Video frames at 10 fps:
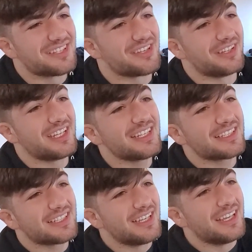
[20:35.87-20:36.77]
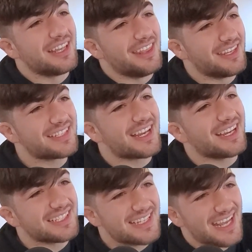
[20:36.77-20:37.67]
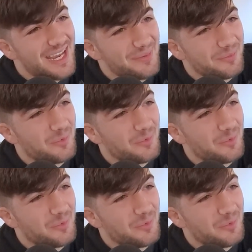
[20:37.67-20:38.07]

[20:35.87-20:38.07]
So this guy's name